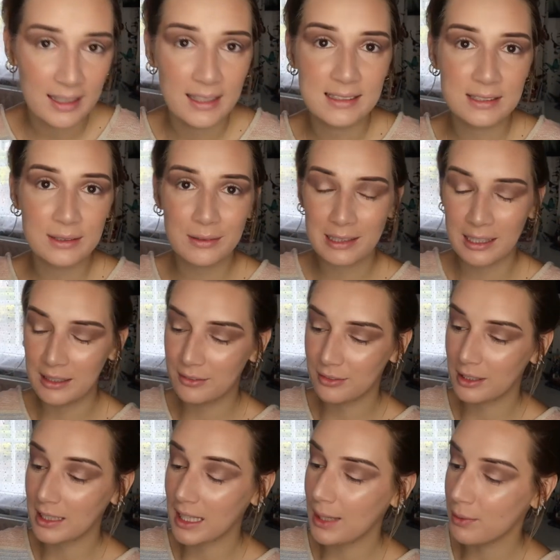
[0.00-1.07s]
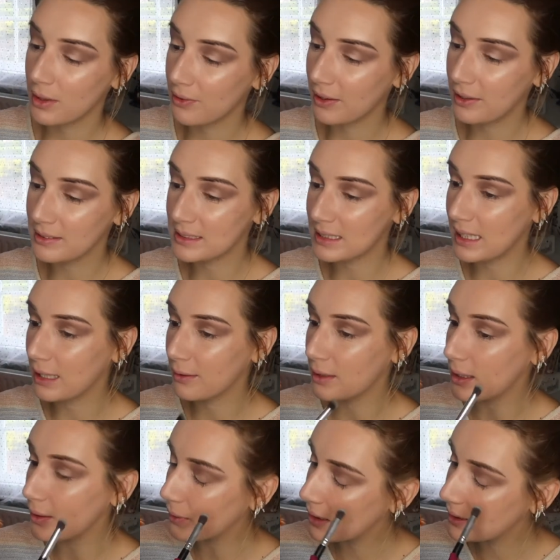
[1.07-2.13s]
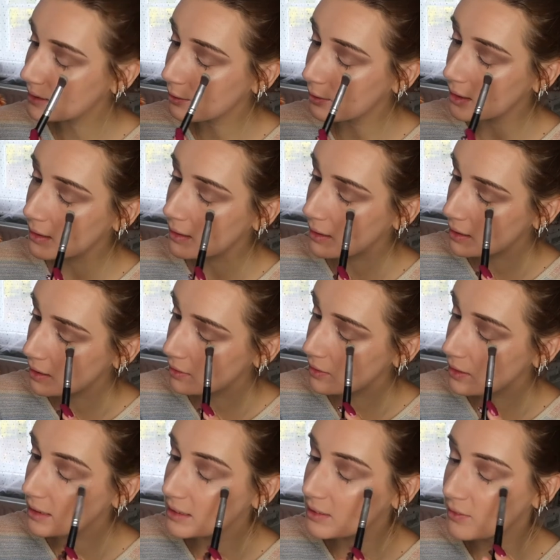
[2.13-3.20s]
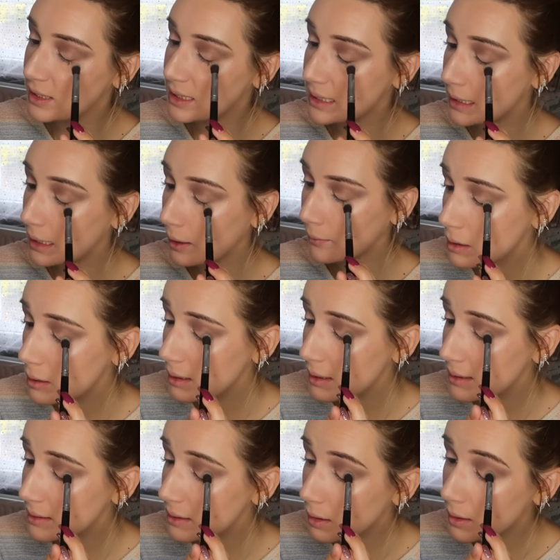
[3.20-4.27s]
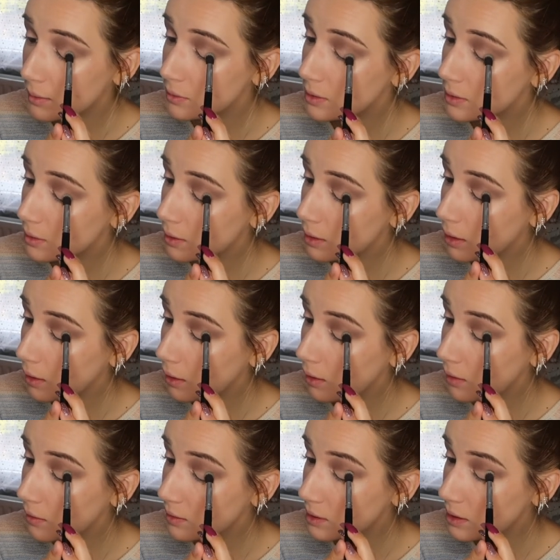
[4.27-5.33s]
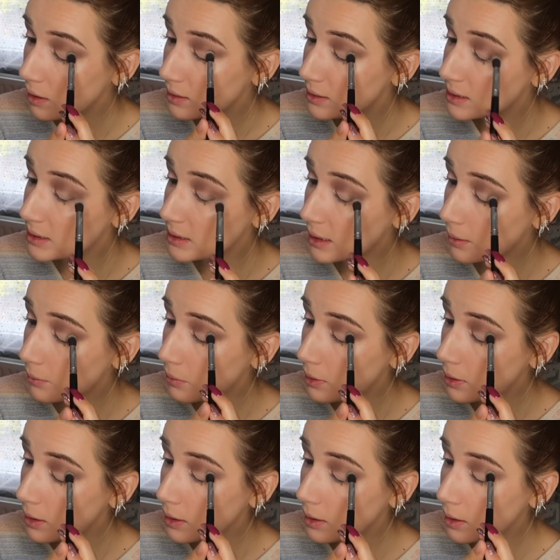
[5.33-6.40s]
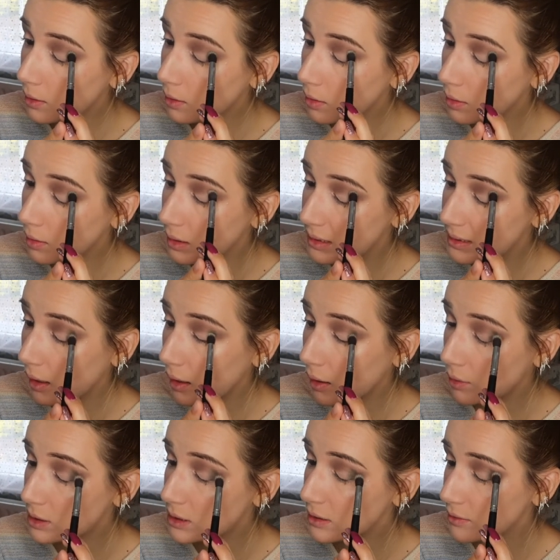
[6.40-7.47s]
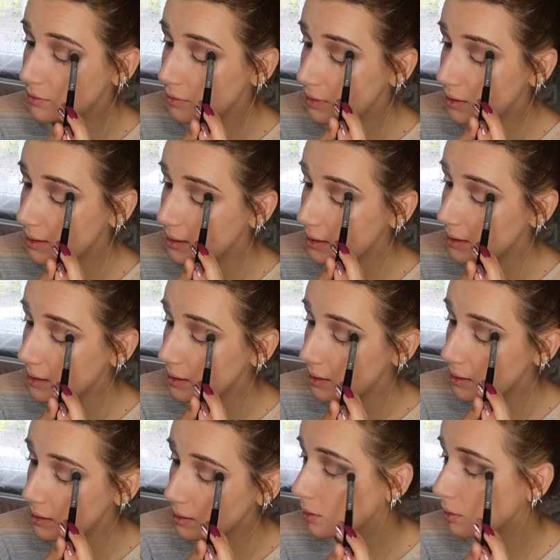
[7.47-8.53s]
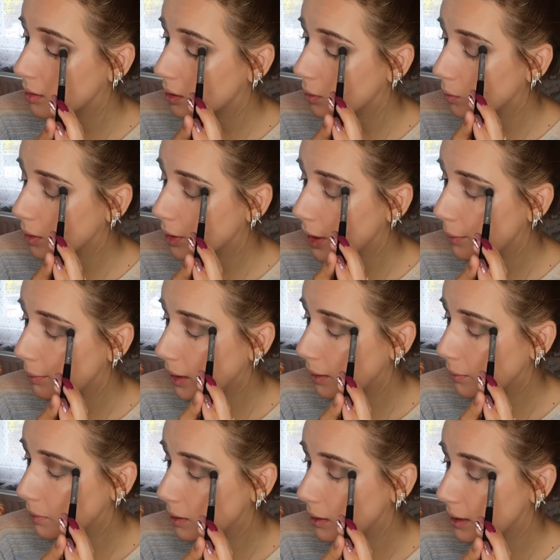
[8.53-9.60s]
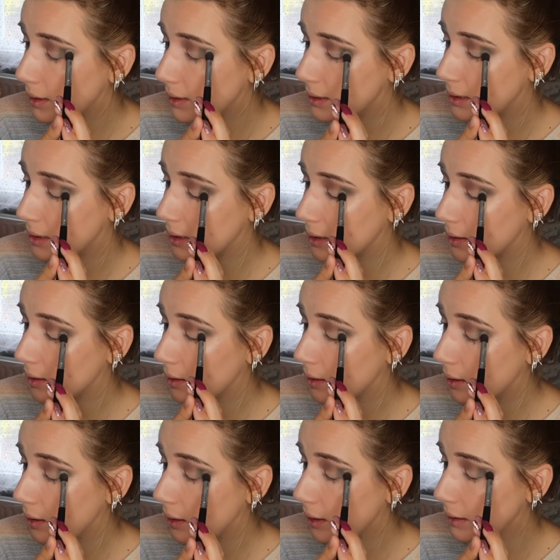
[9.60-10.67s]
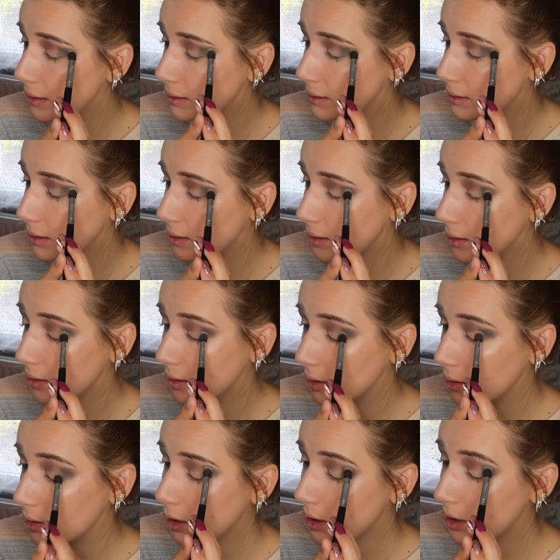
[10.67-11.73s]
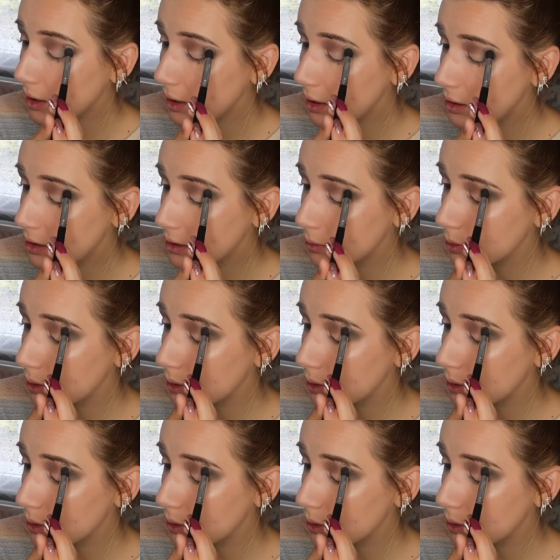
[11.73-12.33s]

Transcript: it's all over in Game of Thrones now anyway, so it kind of is fitting. But this, I'm just going to start stamping on this outer V. I'm going to worry about blending later. Right now, you just